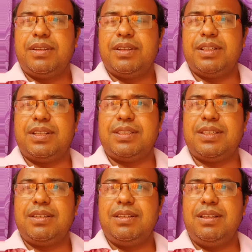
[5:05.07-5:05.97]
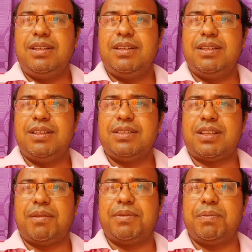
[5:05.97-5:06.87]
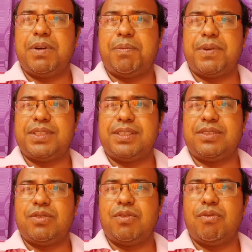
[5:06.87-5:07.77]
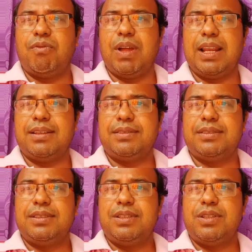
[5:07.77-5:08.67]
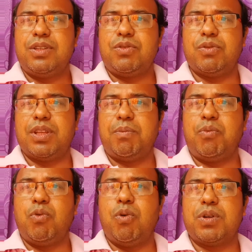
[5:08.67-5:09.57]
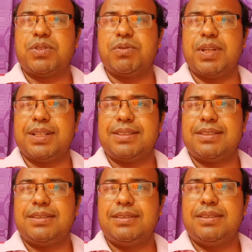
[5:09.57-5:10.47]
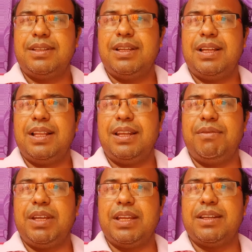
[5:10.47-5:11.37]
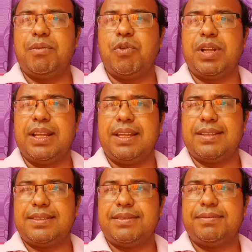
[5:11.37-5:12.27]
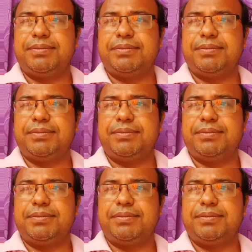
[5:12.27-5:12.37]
it doesn't serve the purposes well to the poor students living in remote areas.